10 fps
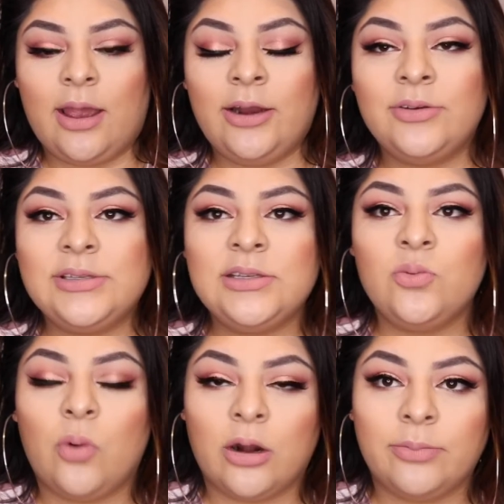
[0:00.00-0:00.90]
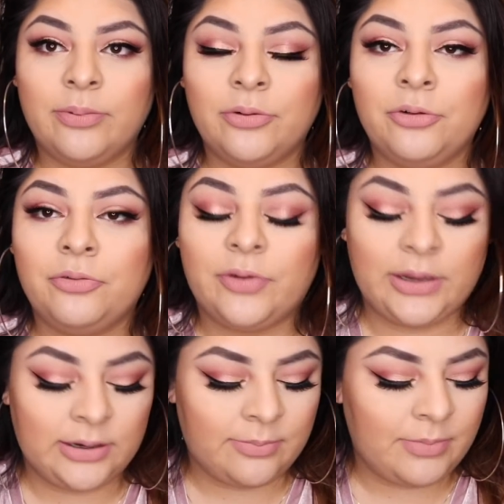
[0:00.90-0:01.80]
I know it says waterproof,
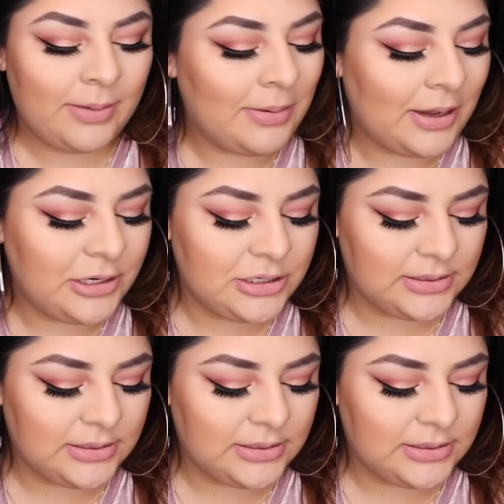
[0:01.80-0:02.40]
and maybe I